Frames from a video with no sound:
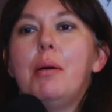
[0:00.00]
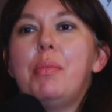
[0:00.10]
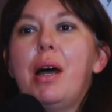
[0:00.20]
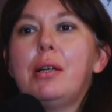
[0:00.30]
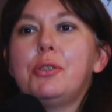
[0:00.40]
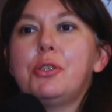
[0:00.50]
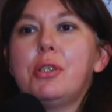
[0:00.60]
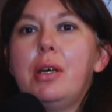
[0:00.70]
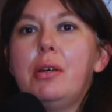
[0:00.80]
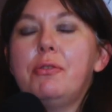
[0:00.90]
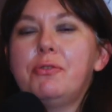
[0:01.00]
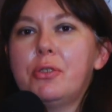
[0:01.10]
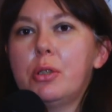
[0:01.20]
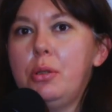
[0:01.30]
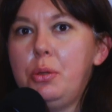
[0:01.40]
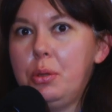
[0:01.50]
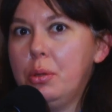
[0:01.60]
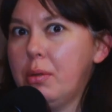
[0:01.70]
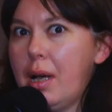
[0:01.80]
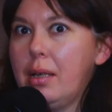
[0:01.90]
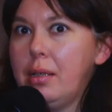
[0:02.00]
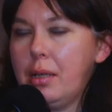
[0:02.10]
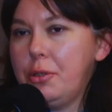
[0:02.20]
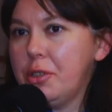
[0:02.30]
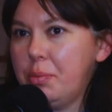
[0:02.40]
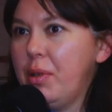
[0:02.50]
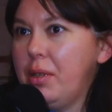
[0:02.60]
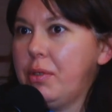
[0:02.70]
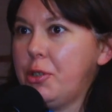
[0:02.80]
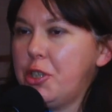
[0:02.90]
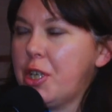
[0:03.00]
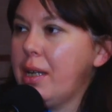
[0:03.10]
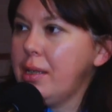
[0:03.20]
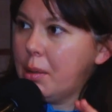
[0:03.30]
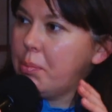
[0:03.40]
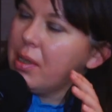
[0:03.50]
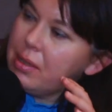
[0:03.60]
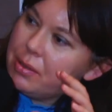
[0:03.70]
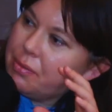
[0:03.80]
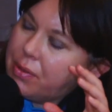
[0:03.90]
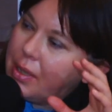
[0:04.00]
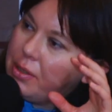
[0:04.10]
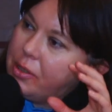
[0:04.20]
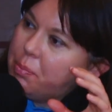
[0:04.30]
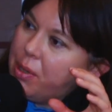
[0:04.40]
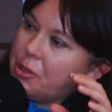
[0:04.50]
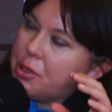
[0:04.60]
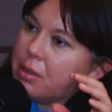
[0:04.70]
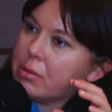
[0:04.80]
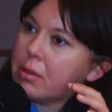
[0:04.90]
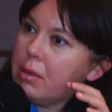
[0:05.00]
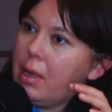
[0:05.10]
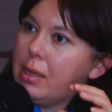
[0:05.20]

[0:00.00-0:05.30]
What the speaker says: But for you, I just believe that China plays a very special role.